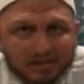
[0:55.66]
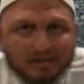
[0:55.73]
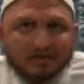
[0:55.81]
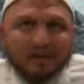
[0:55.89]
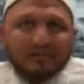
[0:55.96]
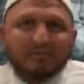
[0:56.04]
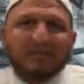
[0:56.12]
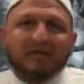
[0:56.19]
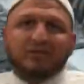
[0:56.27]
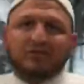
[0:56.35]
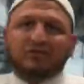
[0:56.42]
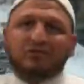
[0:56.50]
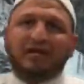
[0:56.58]
There are many
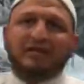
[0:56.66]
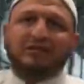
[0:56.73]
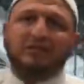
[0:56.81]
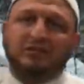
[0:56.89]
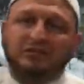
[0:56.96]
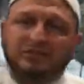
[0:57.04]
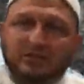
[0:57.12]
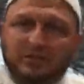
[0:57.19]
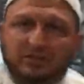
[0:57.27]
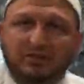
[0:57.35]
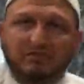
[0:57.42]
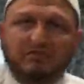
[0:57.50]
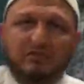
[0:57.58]
detractors in
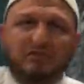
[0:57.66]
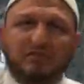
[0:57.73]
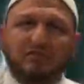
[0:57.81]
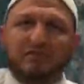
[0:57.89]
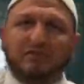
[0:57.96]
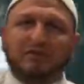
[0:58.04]
terms of,